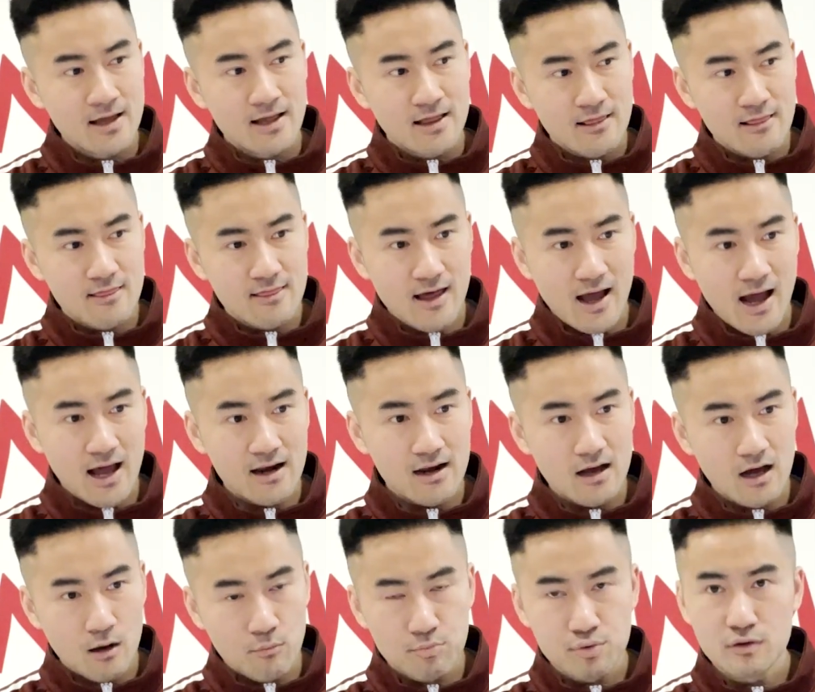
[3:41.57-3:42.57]
that
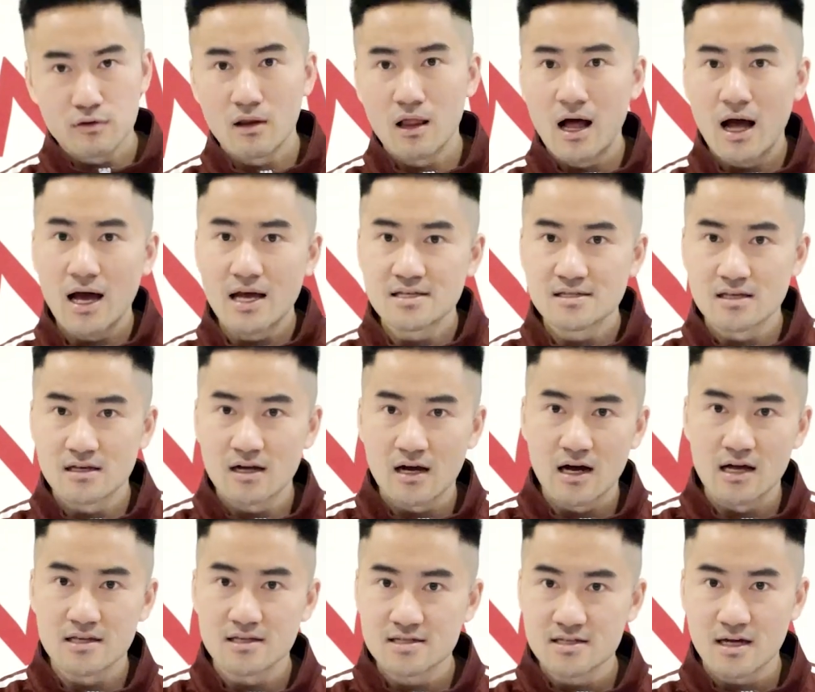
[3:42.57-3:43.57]
applies the
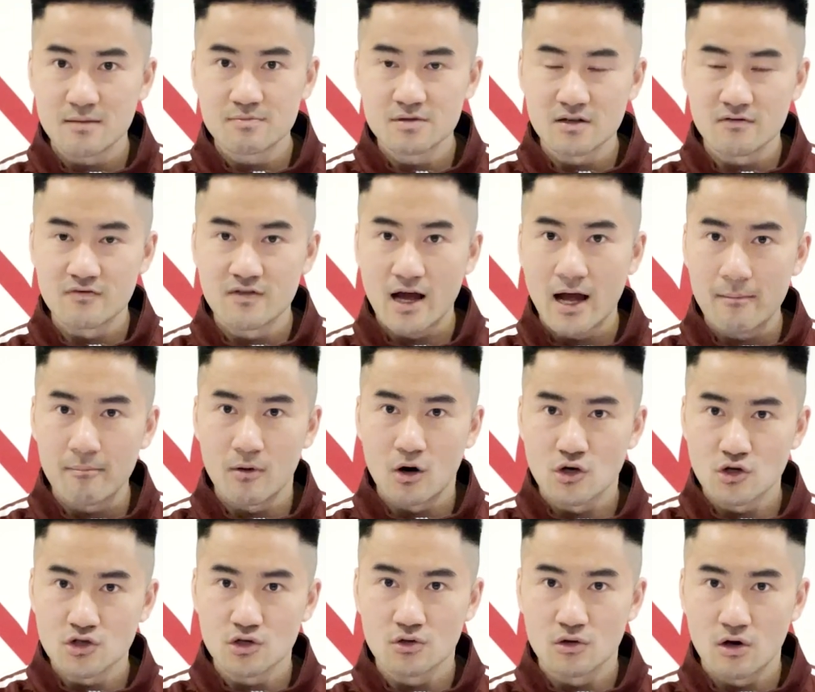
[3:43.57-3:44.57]
concepts of that
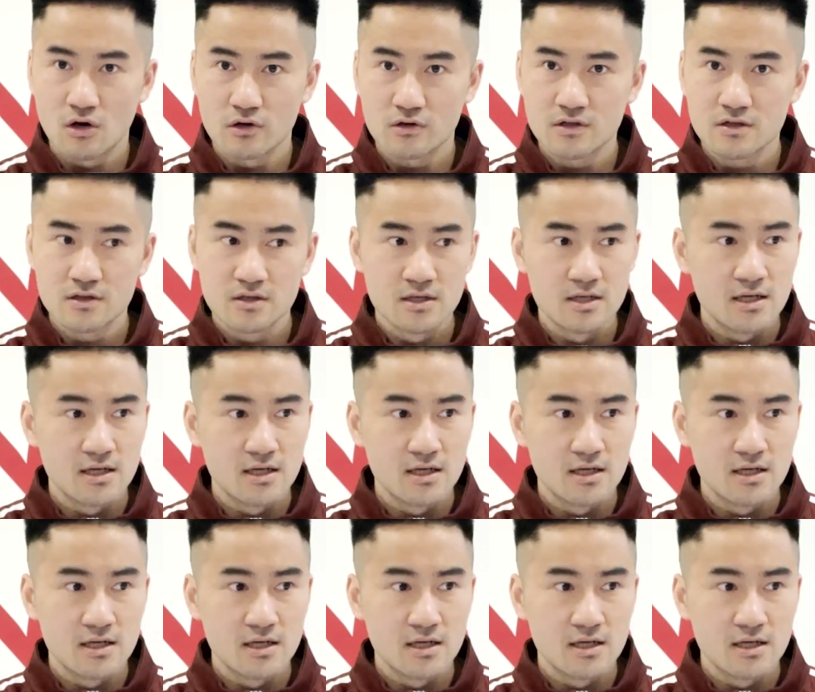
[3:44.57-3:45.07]
martial art